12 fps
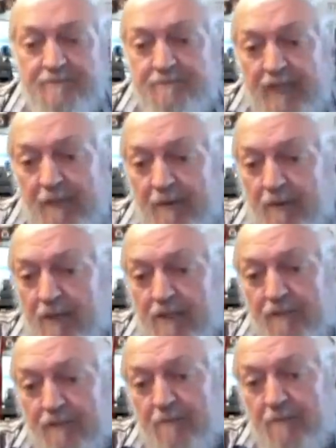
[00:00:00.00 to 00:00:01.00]
Maybe we're
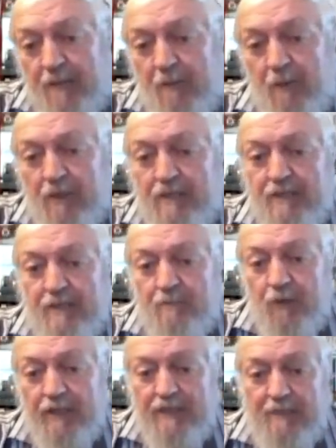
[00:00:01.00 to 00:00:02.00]
different. Maybe we just think
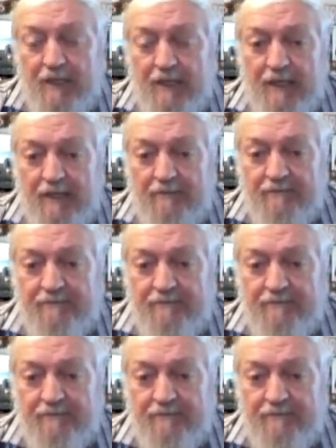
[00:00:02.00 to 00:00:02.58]
more accepting that.